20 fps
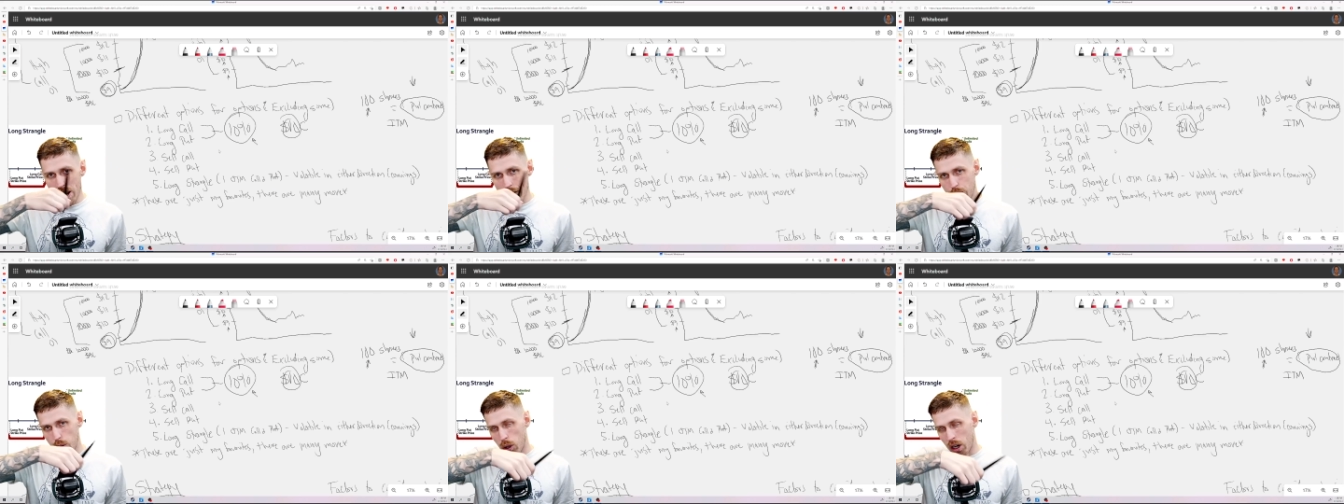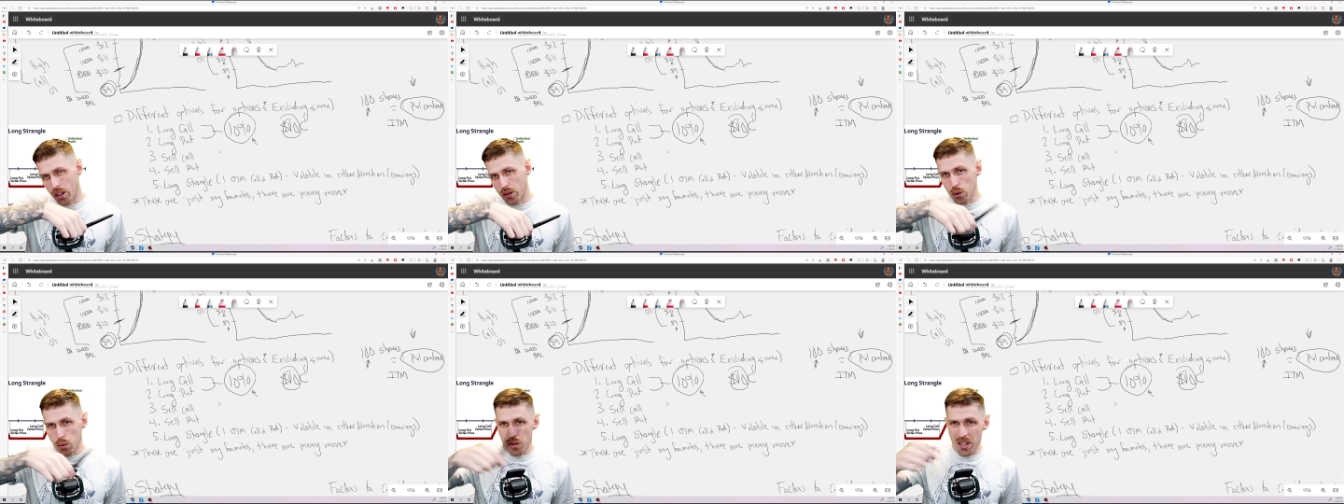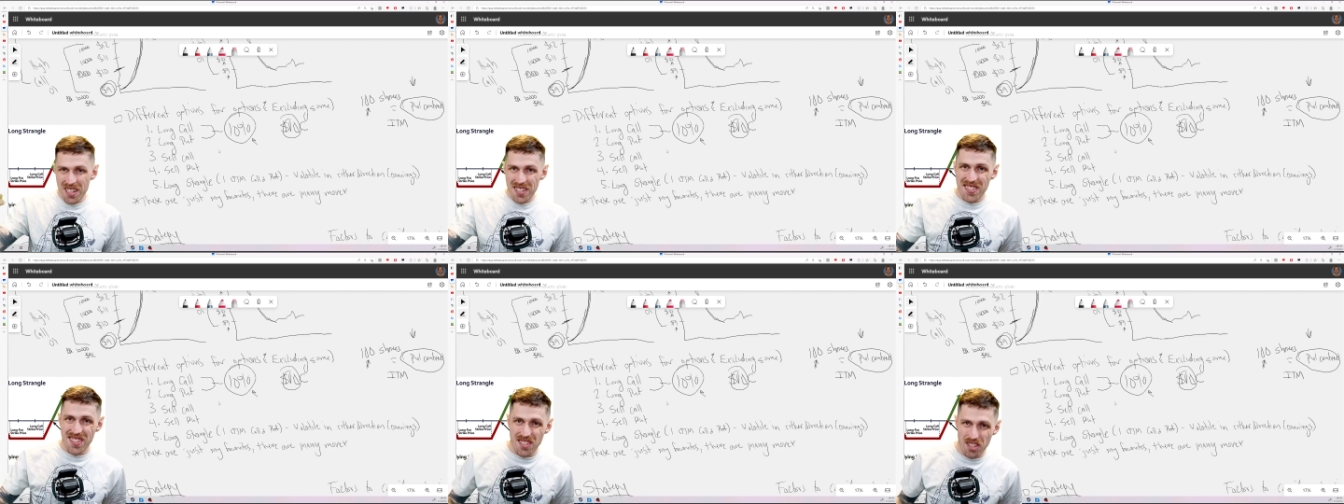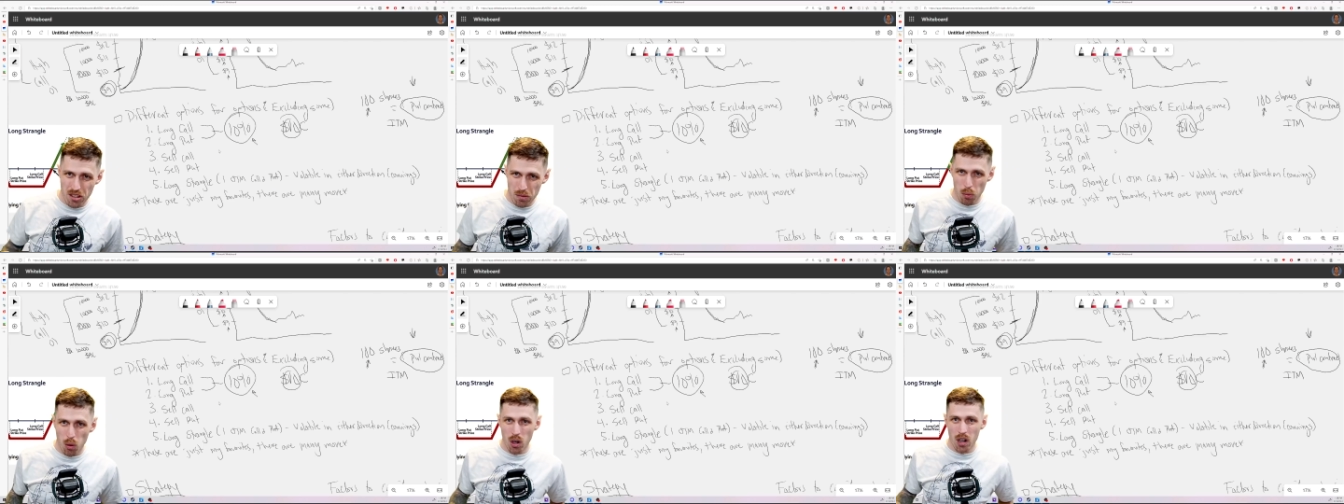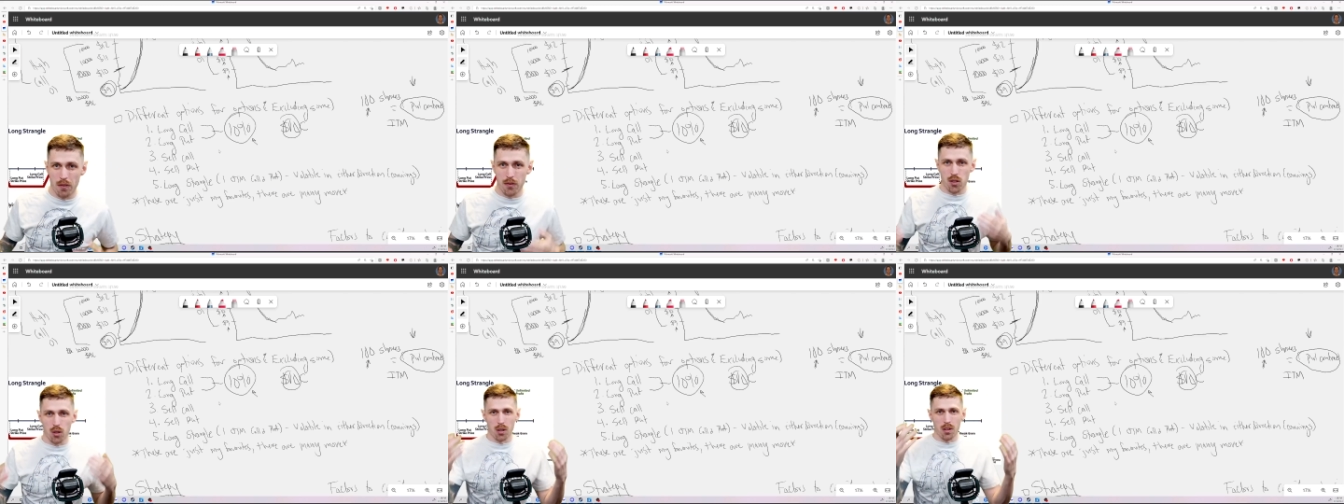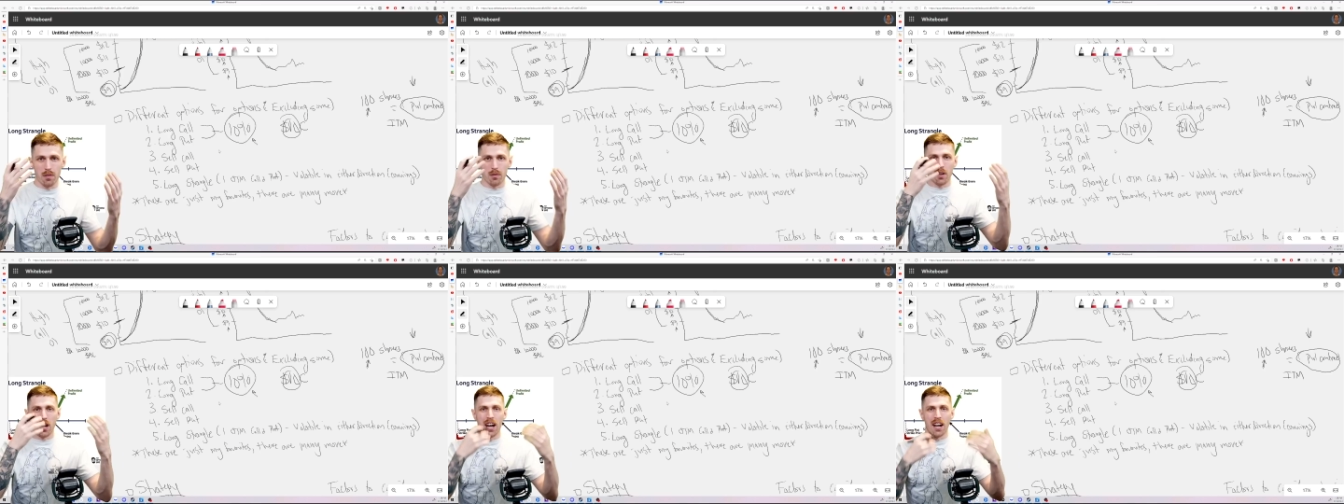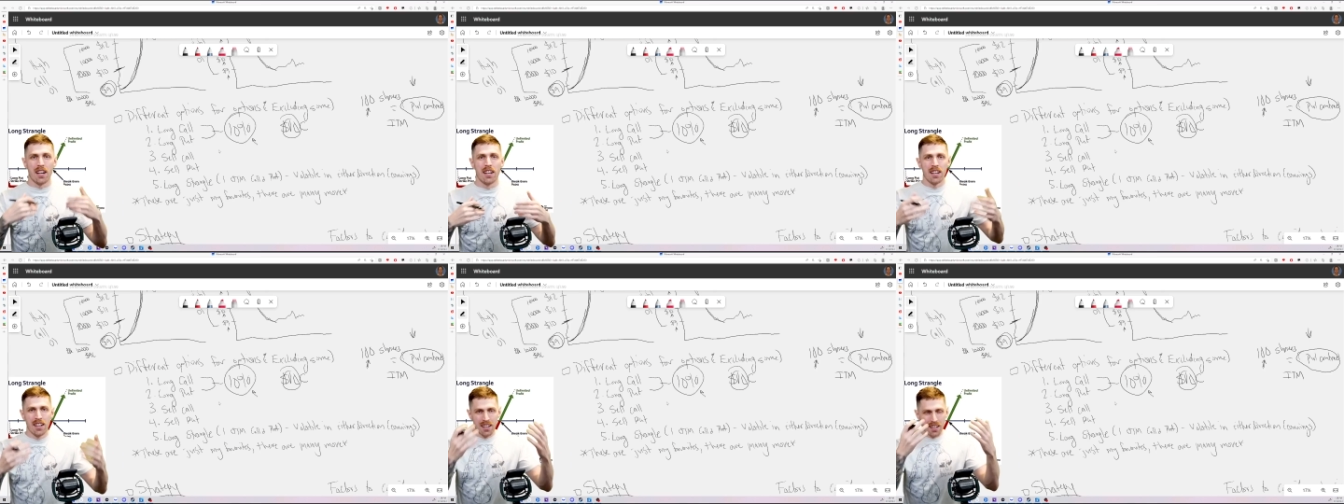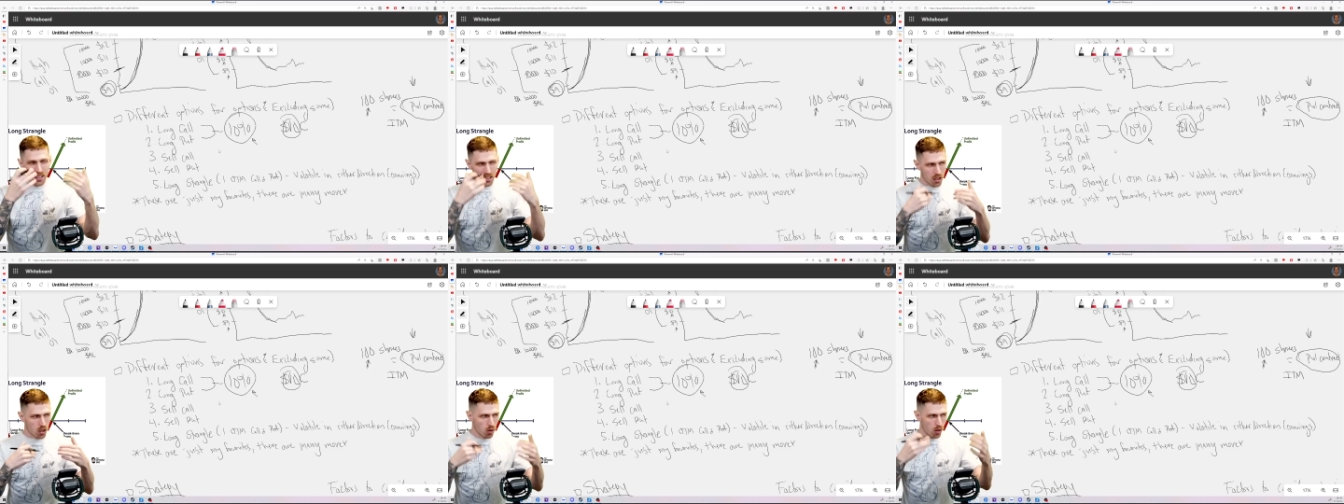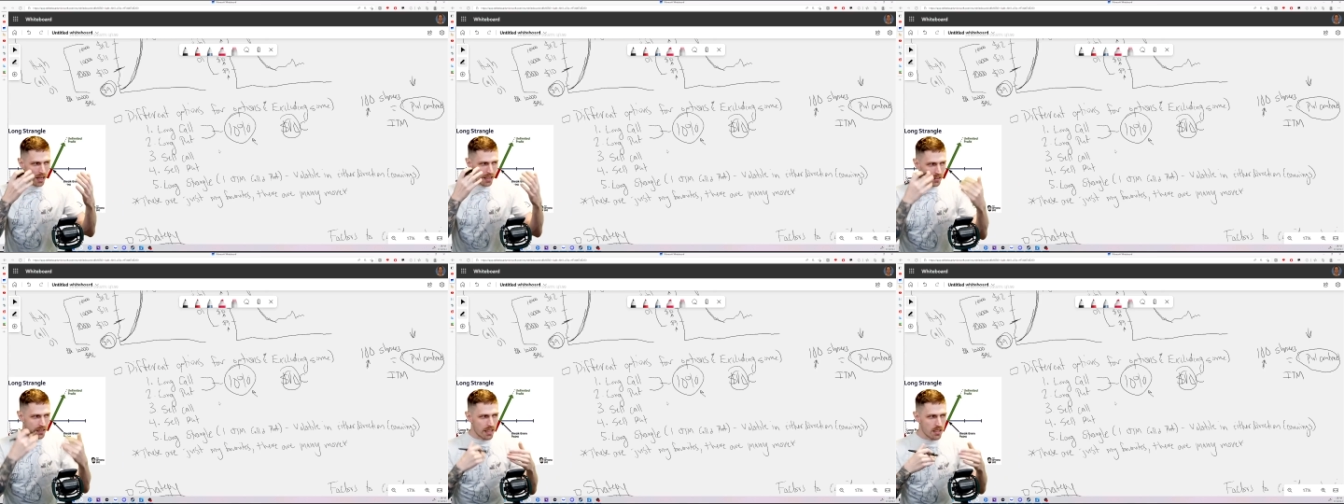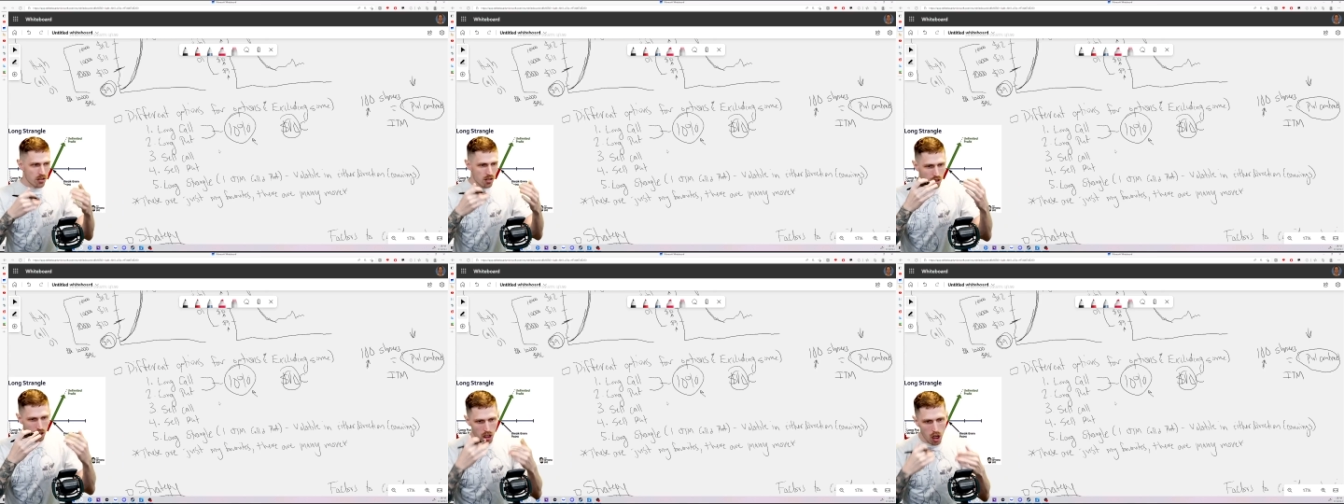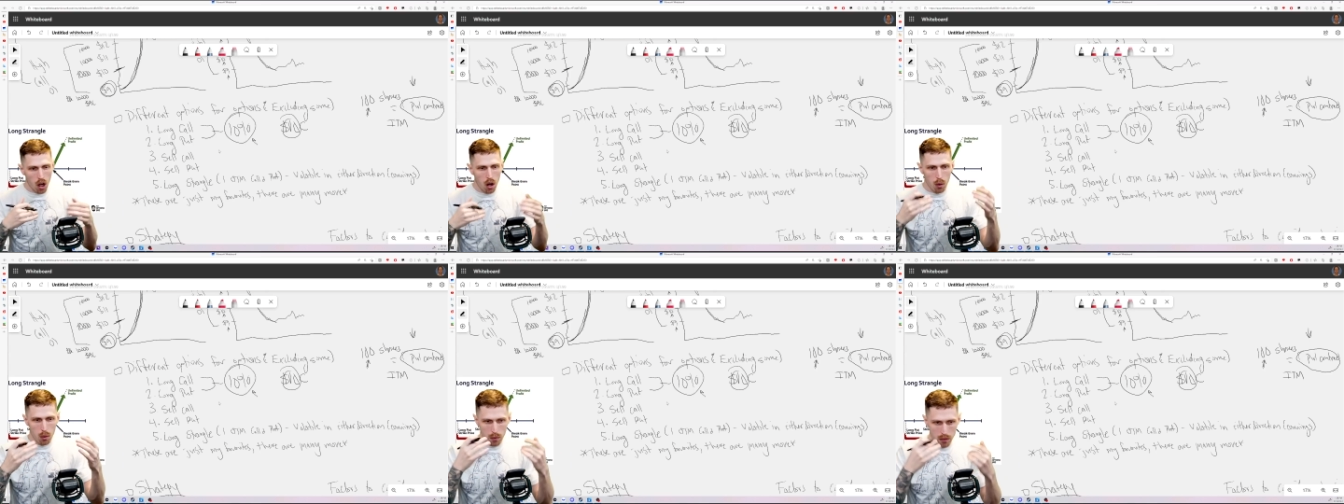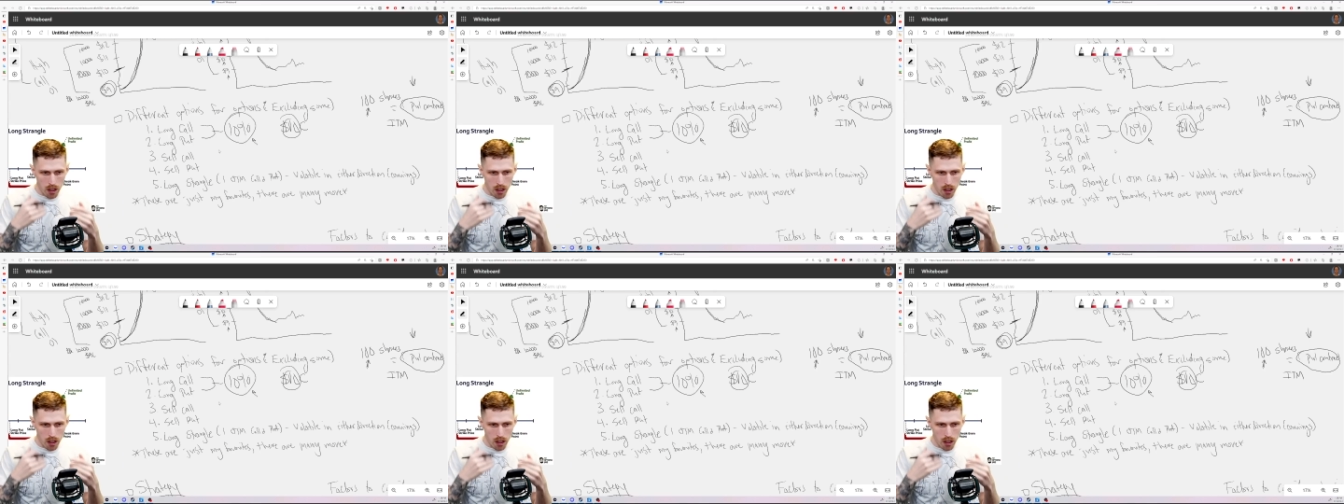If you want to do this is more of sort of a collect as you go.